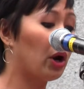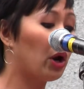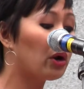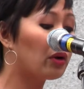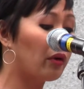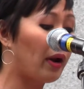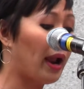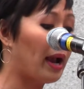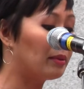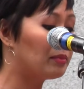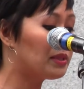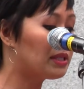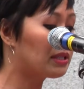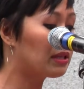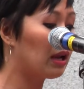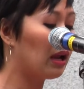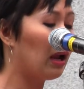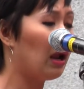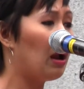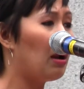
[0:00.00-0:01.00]
programs.
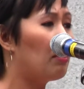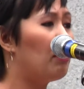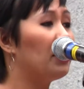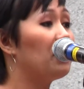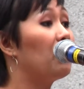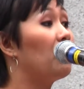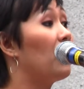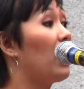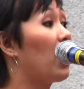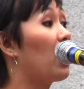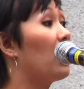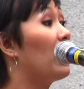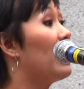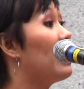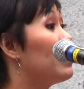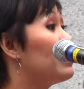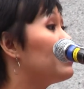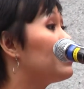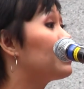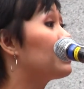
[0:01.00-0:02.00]
But there
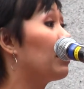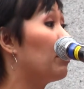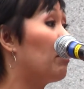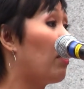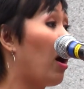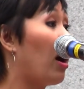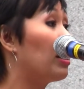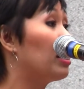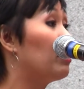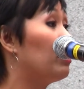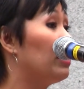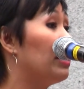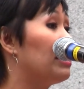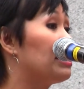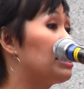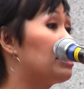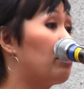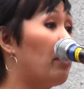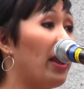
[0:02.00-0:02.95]
is a bottomless